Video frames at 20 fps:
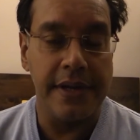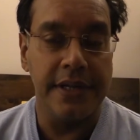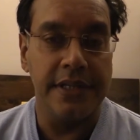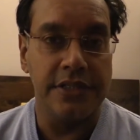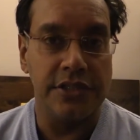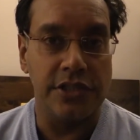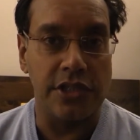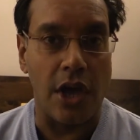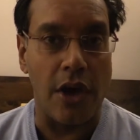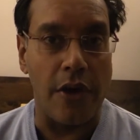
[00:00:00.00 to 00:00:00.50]

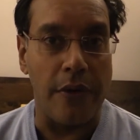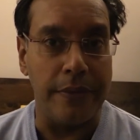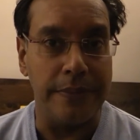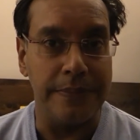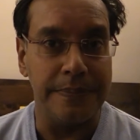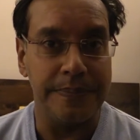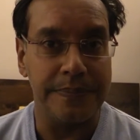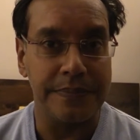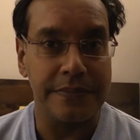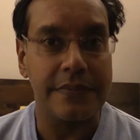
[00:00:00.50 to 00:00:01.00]
So
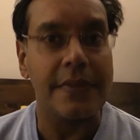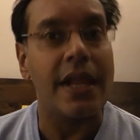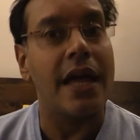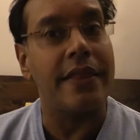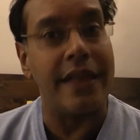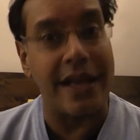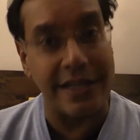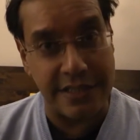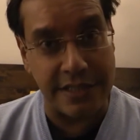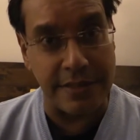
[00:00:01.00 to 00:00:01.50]

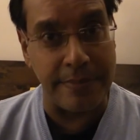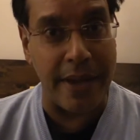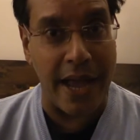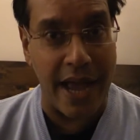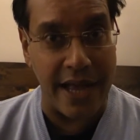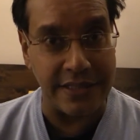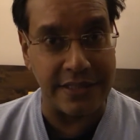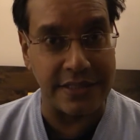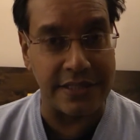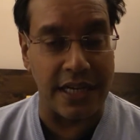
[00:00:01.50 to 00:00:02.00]
that's the
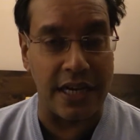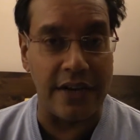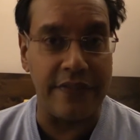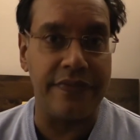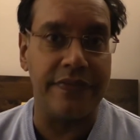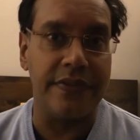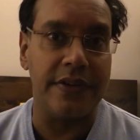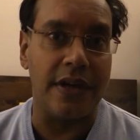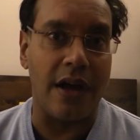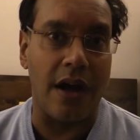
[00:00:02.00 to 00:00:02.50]
bad stuff.